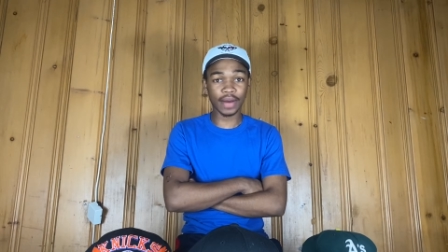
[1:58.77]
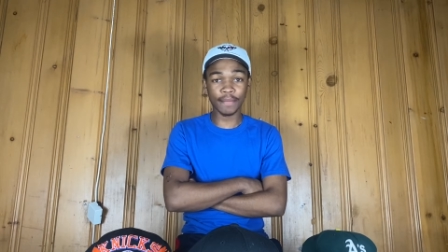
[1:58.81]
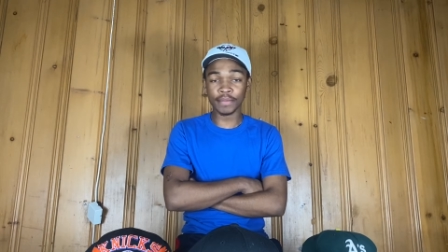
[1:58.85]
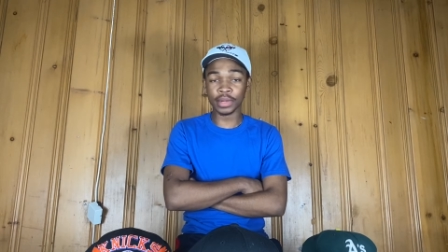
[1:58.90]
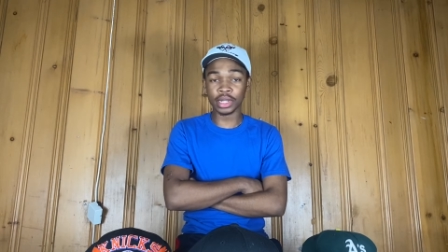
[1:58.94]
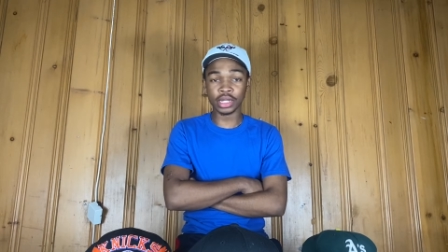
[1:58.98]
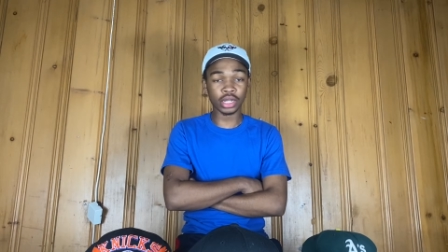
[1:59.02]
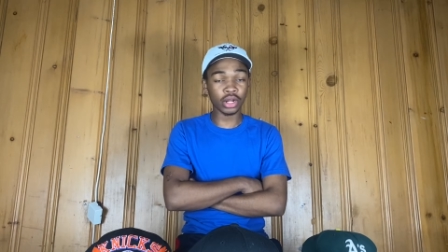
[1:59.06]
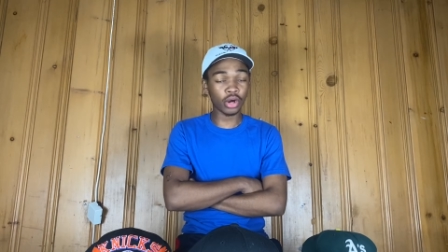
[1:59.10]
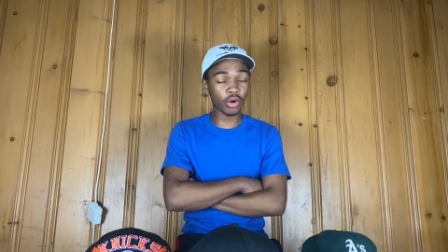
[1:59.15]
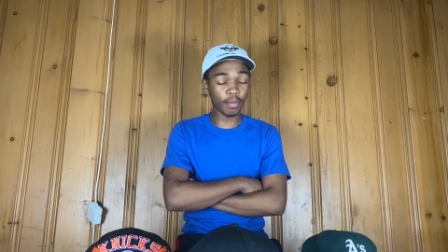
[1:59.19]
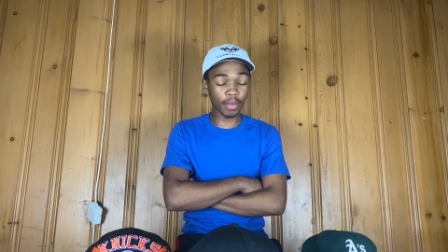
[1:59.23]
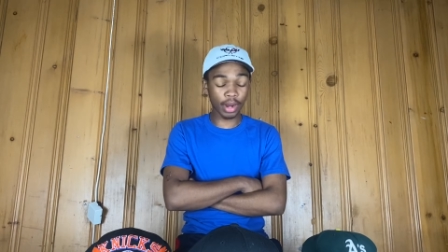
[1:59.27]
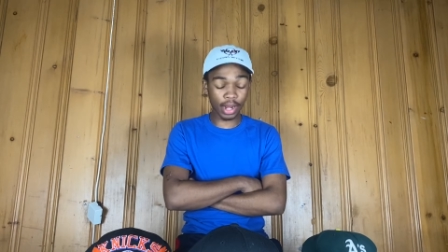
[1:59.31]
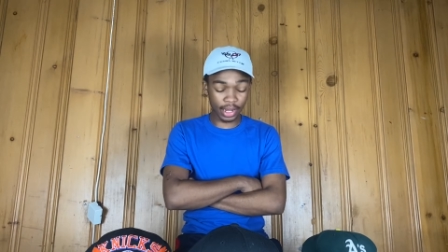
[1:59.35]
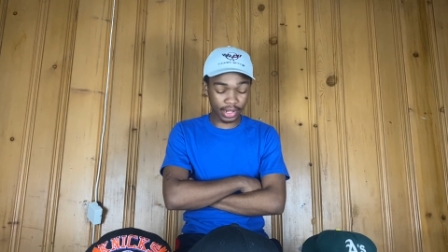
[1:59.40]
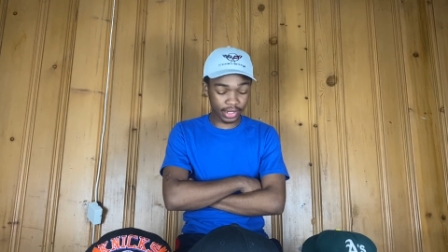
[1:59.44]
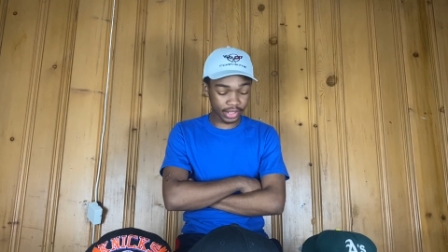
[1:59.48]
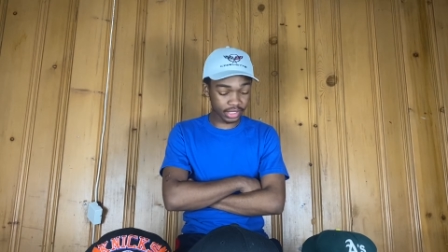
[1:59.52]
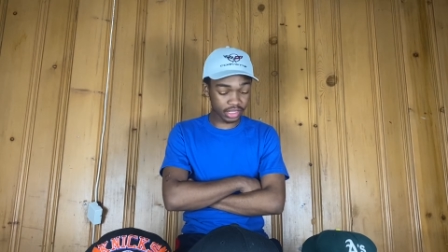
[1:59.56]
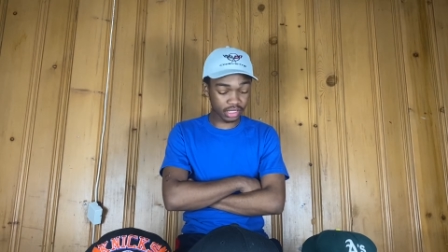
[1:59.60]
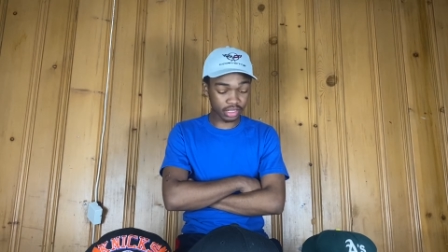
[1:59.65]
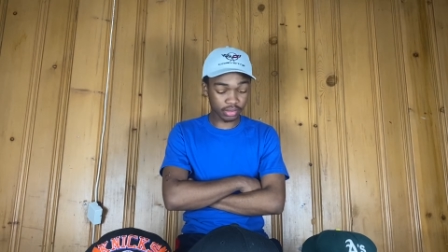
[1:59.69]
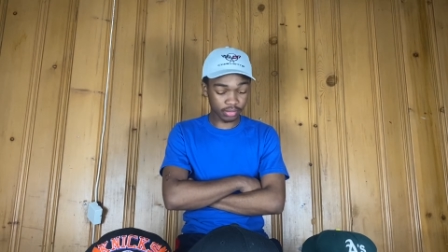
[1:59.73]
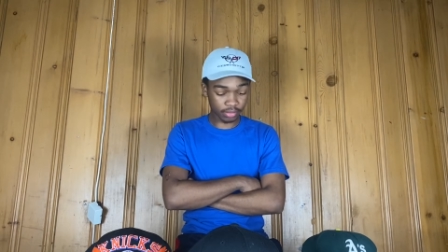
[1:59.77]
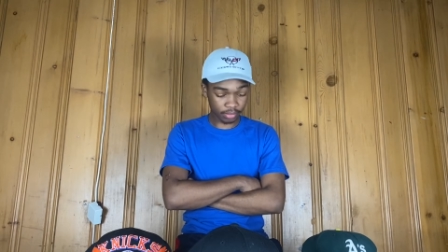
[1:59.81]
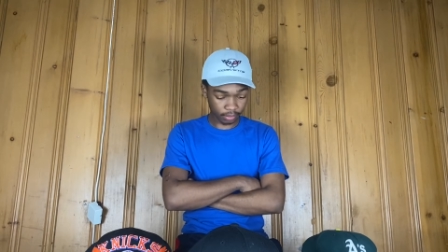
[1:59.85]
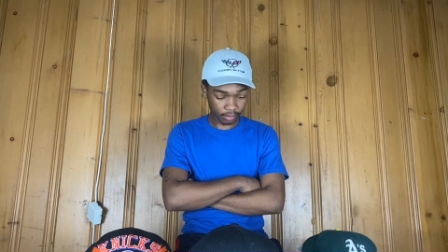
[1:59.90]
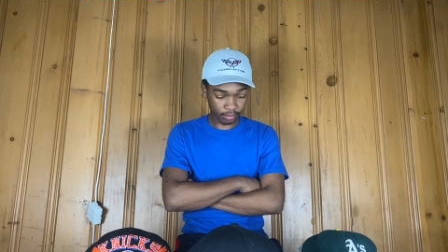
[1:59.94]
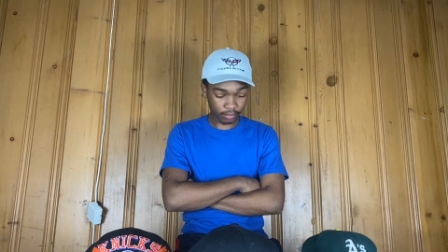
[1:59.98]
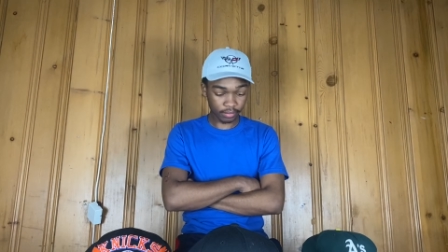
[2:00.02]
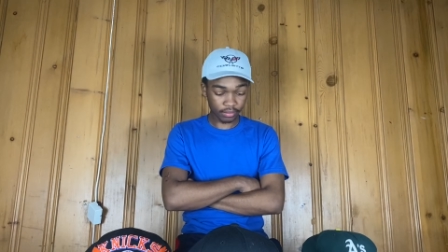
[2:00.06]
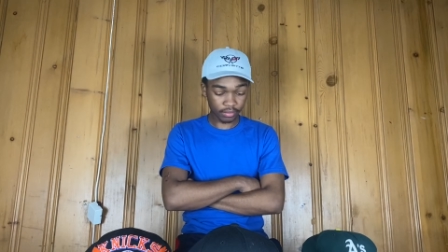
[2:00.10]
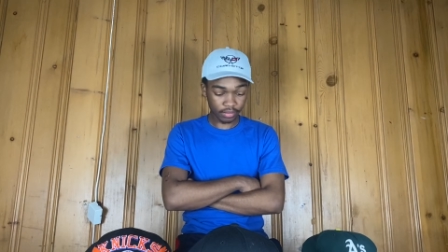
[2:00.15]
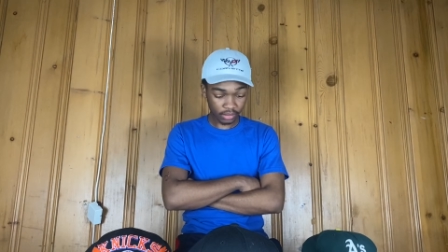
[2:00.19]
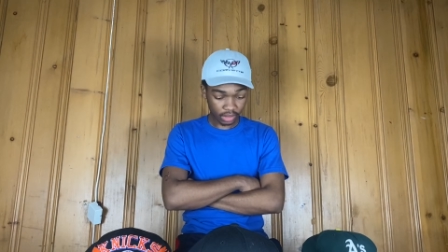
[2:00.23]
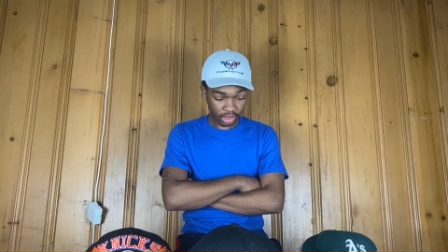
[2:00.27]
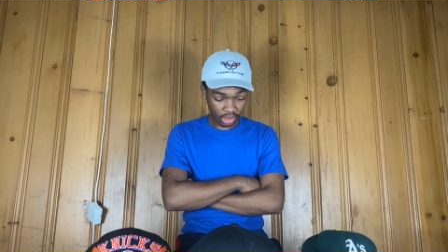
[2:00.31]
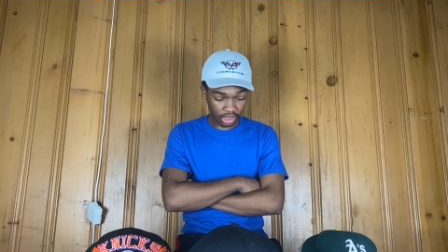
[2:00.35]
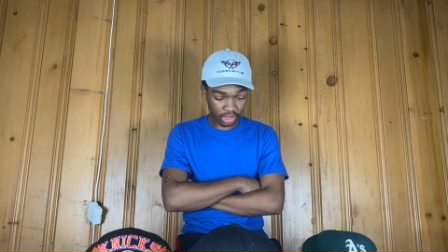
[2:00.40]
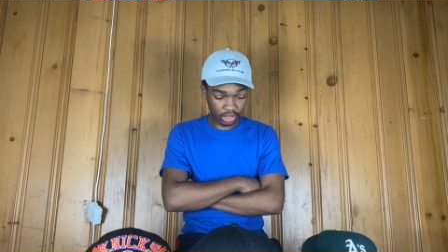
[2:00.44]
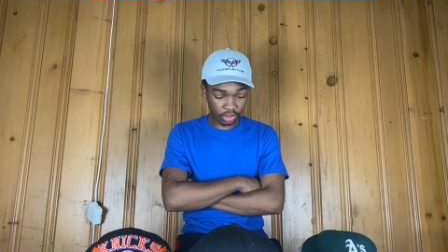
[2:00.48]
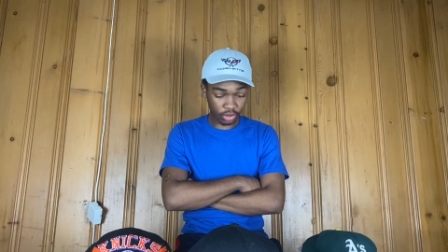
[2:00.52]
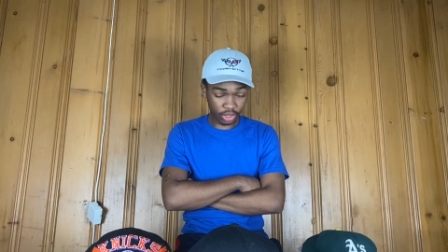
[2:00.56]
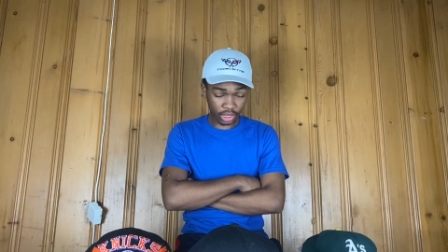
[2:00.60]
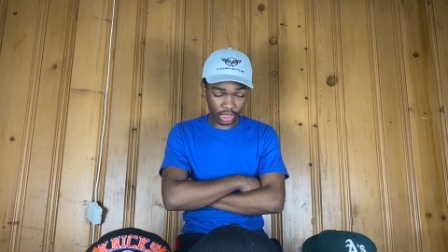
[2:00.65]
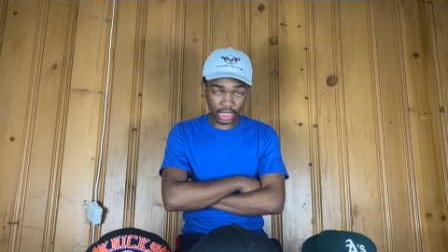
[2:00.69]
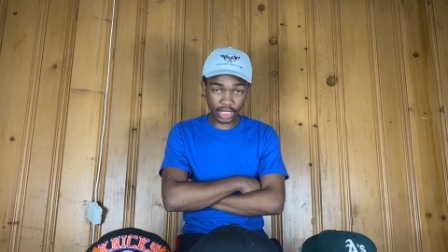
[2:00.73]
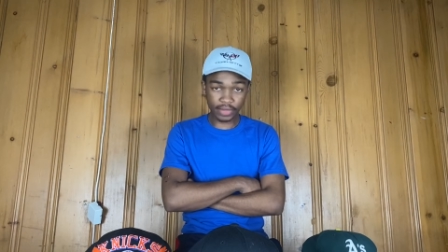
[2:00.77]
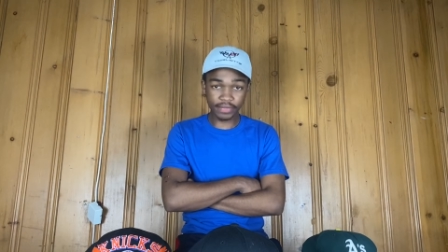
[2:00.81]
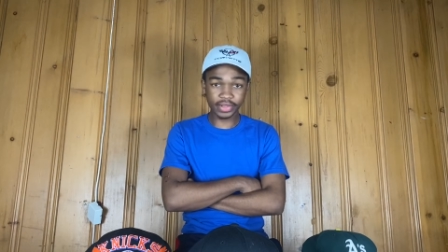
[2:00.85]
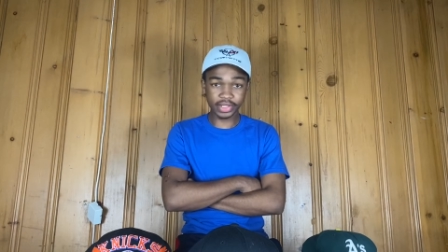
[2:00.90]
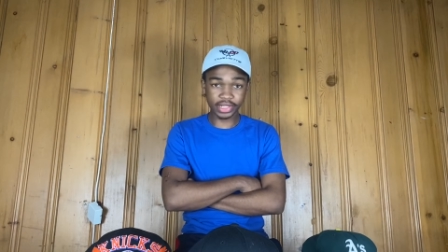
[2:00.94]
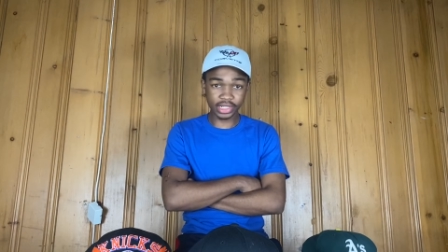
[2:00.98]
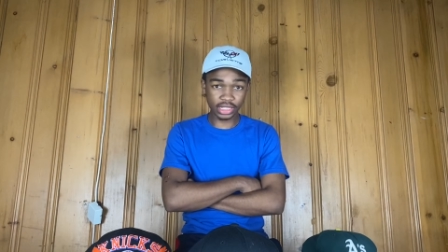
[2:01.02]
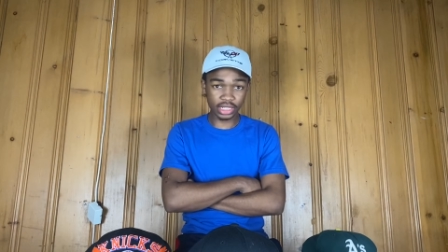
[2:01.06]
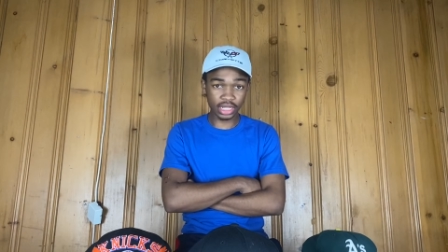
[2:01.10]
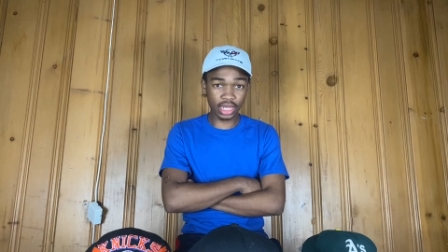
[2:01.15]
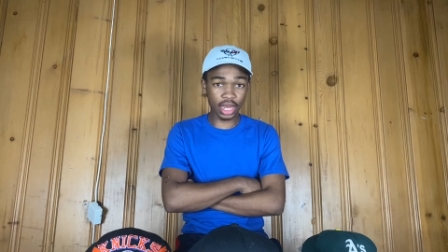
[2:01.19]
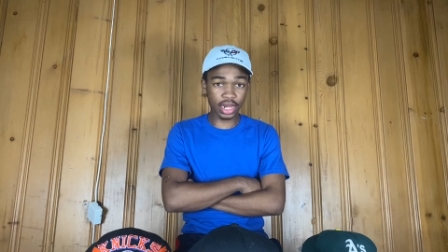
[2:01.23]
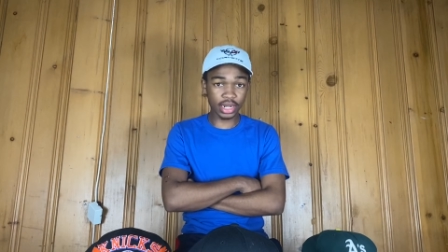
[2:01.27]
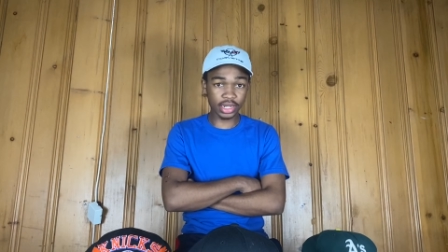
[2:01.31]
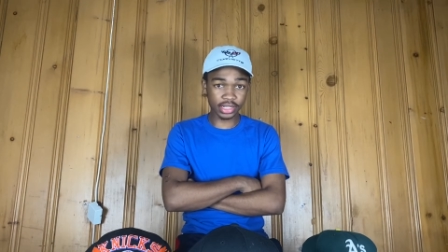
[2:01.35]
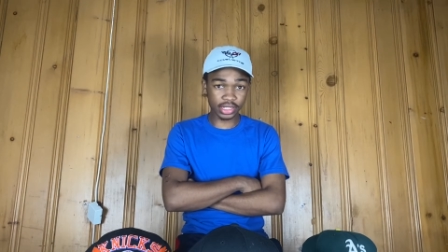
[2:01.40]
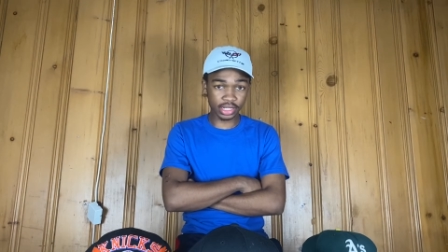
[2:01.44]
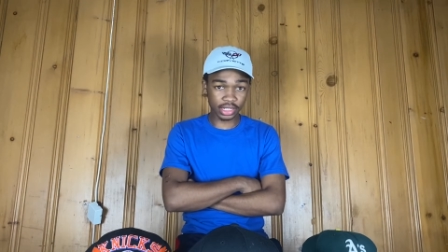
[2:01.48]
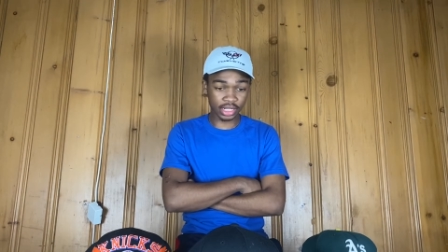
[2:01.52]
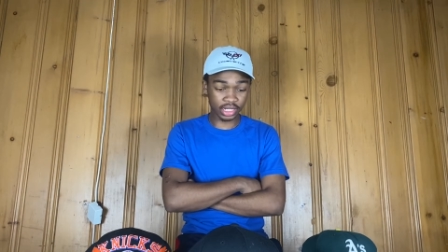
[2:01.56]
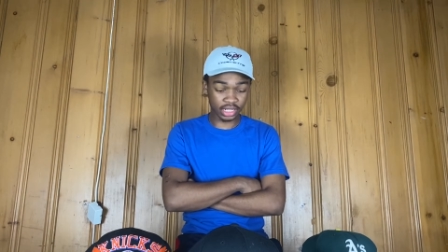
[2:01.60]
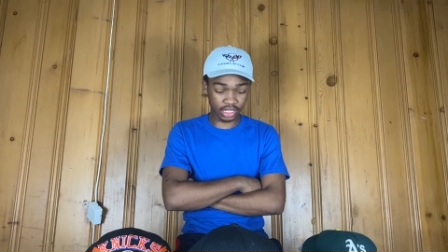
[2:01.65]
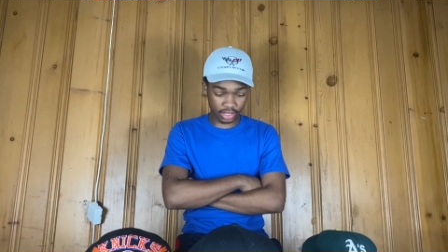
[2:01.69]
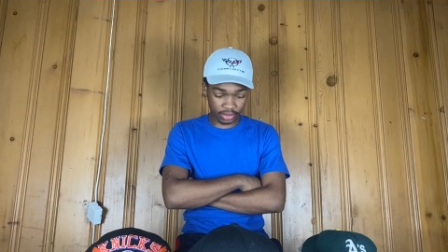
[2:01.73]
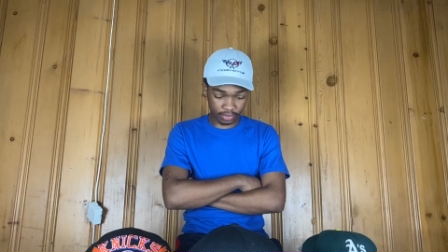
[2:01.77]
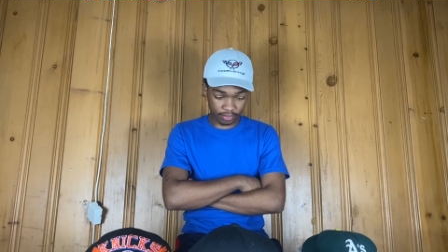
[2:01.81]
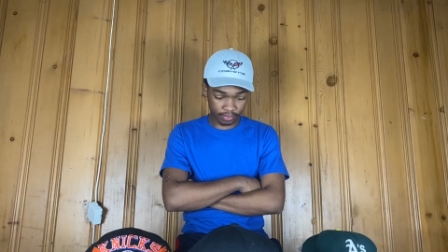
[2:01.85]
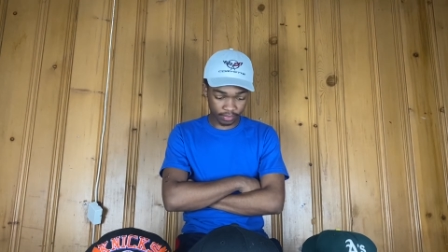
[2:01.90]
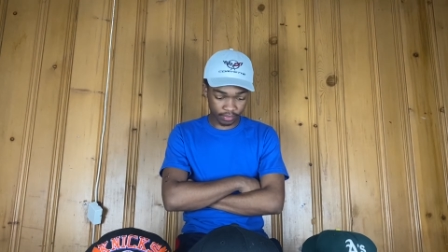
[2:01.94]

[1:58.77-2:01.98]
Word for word: but no bias. You could give it to Giannis again.